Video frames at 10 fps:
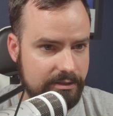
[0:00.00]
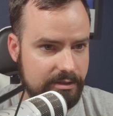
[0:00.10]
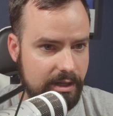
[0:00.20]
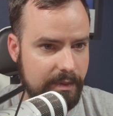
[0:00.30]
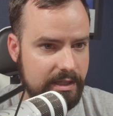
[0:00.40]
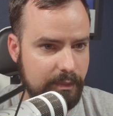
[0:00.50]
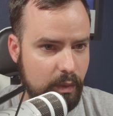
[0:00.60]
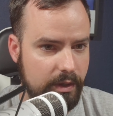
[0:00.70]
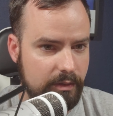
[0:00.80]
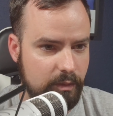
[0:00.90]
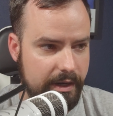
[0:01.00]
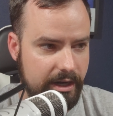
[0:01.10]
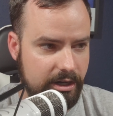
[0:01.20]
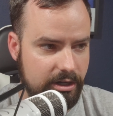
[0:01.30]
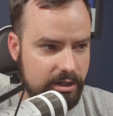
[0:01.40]
So I'm at a point
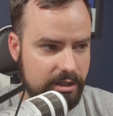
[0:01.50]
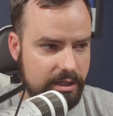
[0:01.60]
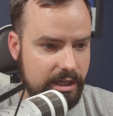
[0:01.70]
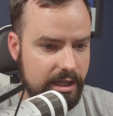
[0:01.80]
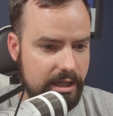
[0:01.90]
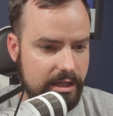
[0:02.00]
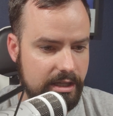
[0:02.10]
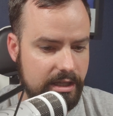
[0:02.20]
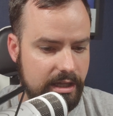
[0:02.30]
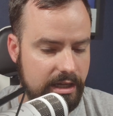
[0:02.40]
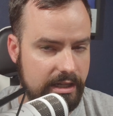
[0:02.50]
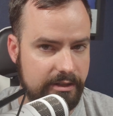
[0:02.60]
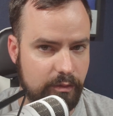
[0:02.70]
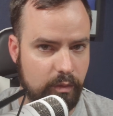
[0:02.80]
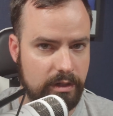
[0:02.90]
where
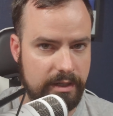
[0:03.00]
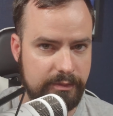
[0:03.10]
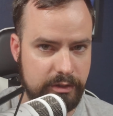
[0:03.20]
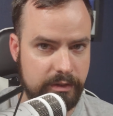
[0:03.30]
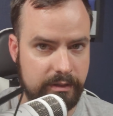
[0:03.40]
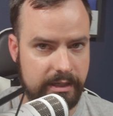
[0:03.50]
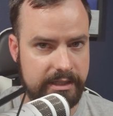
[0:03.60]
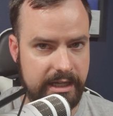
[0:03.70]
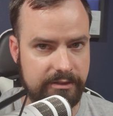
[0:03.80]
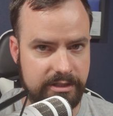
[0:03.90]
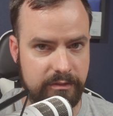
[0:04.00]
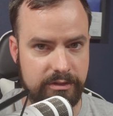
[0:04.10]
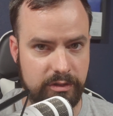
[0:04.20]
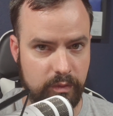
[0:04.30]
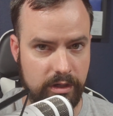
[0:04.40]
either what I'm doing right now is going
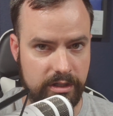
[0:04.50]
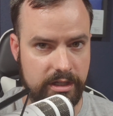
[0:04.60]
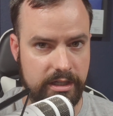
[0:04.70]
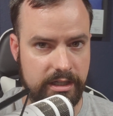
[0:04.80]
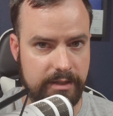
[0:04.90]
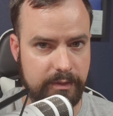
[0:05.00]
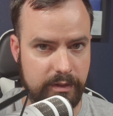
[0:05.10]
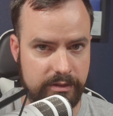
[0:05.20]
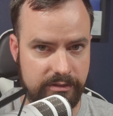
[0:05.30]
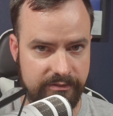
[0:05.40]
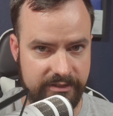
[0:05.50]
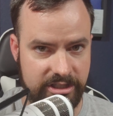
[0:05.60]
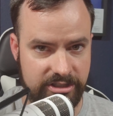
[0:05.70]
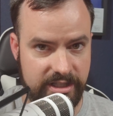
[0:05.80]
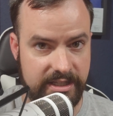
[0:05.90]
to work and I'm going to
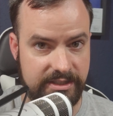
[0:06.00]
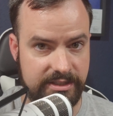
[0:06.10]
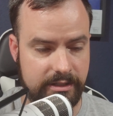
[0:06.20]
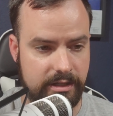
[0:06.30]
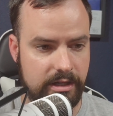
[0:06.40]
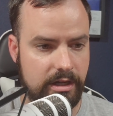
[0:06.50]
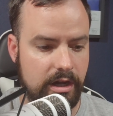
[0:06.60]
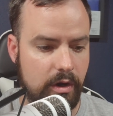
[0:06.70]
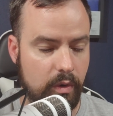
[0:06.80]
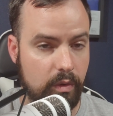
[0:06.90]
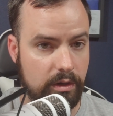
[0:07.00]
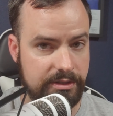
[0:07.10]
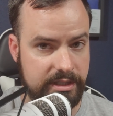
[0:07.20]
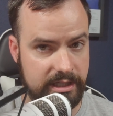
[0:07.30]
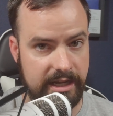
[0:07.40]
finish this, or
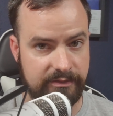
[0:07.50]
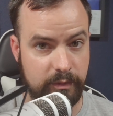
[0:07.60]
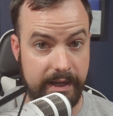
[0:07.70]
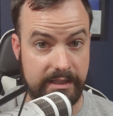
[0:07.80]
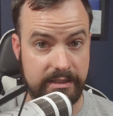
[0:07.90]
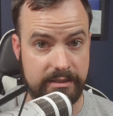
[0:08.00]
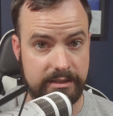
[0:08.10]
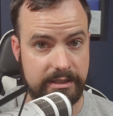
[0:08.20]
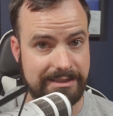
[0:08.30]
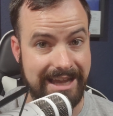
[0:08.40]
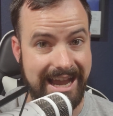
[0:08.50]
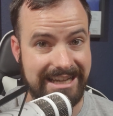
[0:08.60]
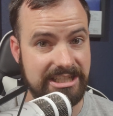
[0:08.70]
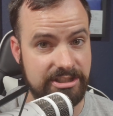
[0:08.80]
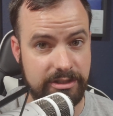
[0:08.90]
it's going to have to wait because
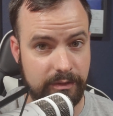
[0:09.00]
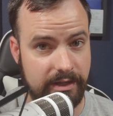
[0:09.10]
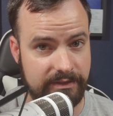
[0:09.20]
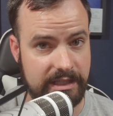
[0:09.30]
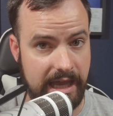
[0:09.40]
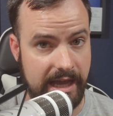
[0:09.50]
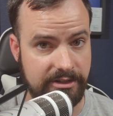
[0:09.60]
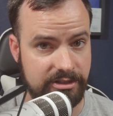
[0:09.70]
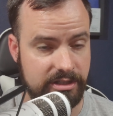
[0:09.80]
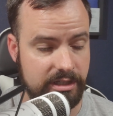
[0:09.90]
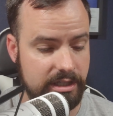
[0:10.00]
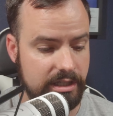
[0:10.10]
I just don't have the cash